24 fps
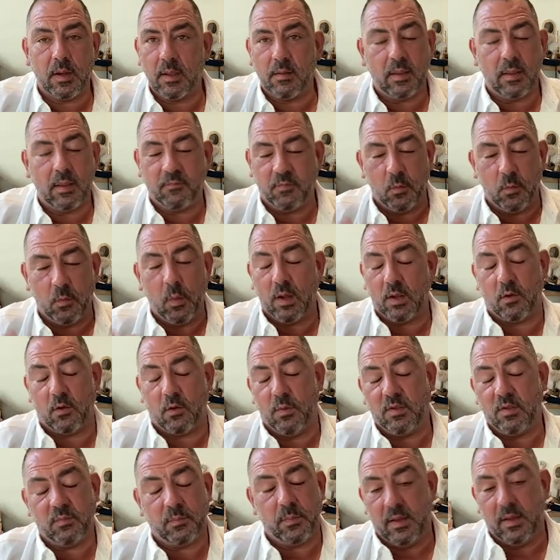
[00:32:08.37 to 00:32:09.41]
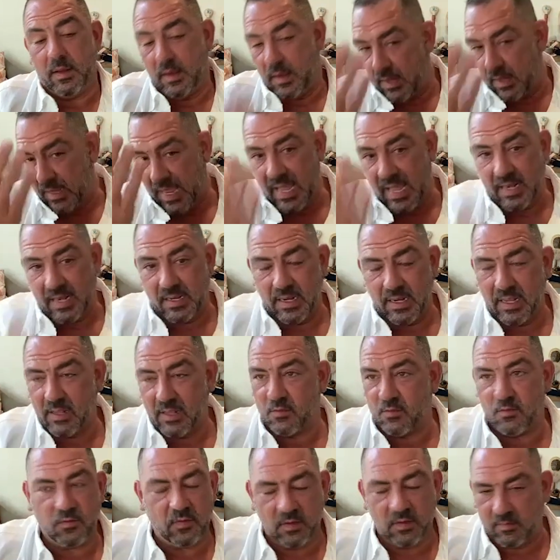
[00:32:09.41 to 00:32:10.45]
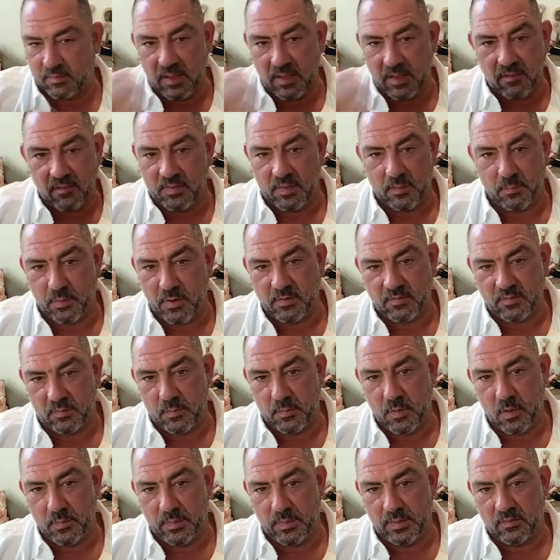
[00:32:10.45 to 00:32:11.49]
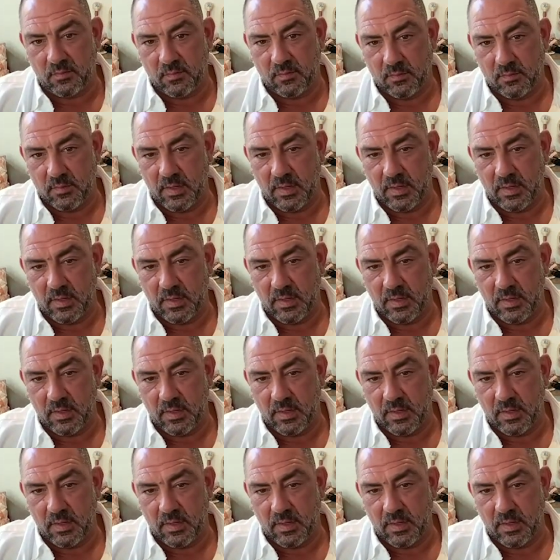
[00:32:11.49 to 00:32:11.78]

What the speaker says: if you want charisma, again, it's just love in the present moment.